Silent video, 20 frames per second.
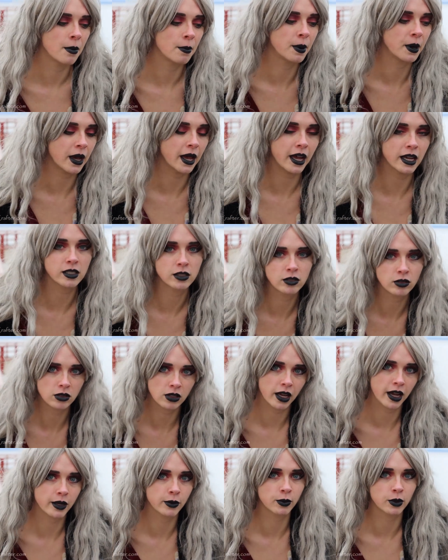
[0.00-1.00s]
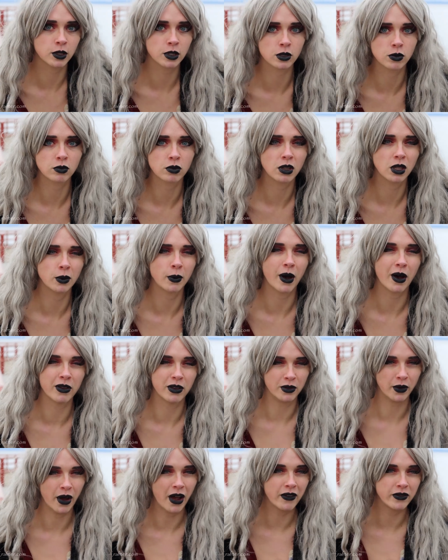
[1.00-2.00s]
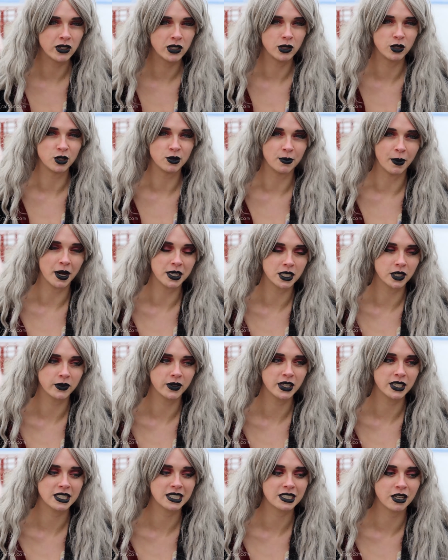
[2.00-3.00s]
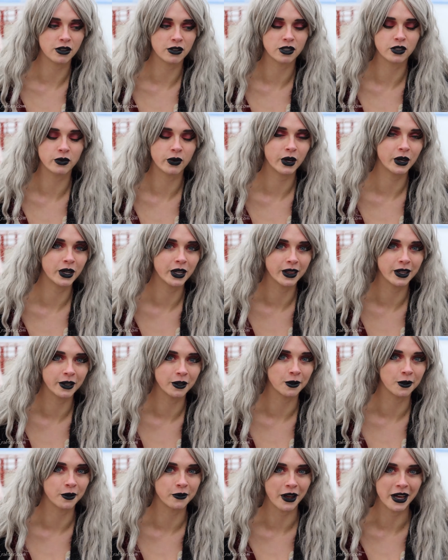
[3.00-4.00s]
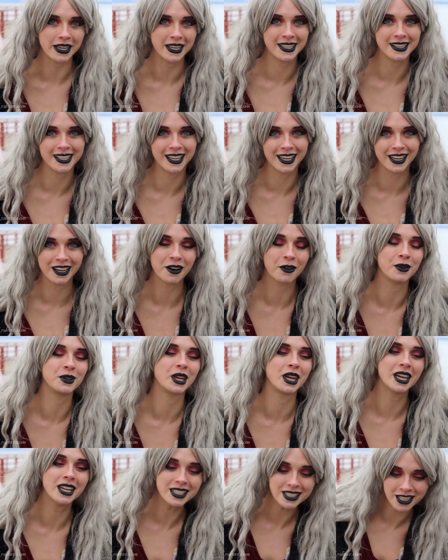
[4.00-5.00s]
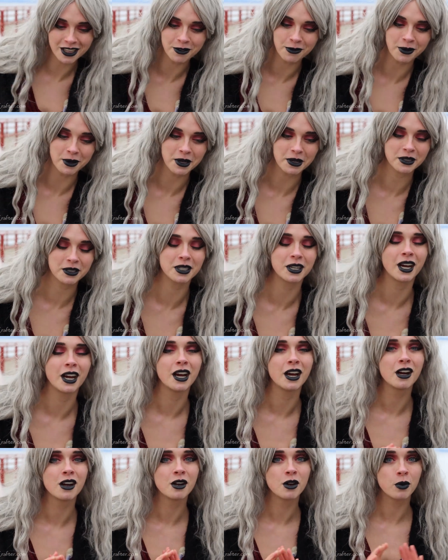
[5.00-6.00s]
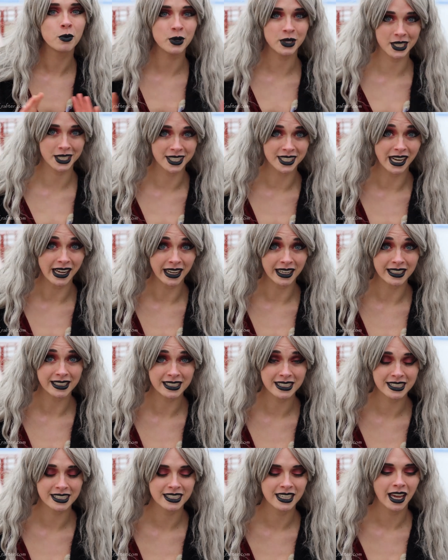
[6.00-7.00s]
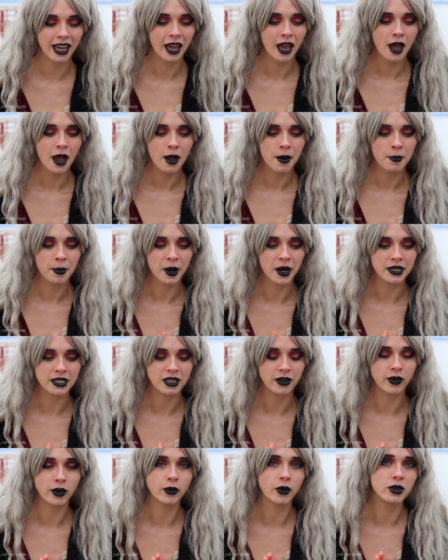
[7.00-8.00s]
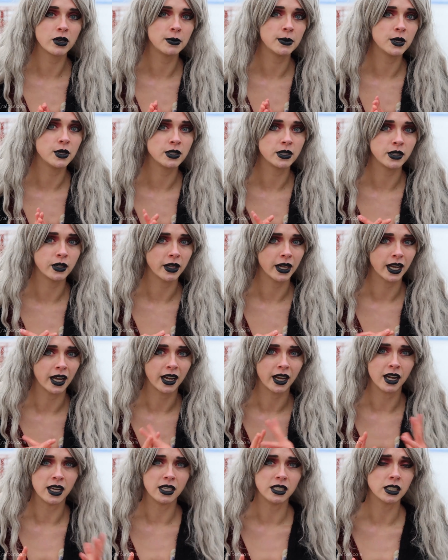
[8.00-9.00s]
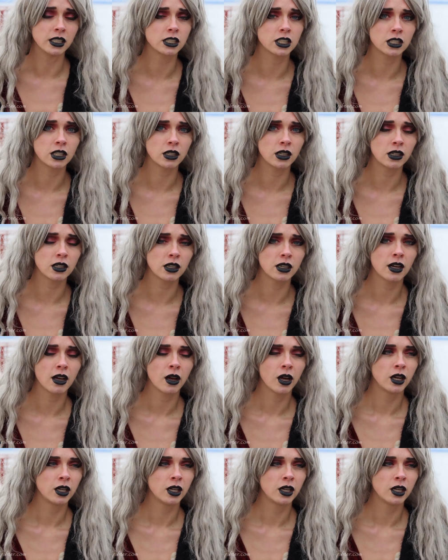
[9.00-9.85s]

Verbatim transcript: But Astroglide works really well. You don't have to use much of it, so there's very little of anything going into the water, which is nice. But if you're going to be using like a conditioner,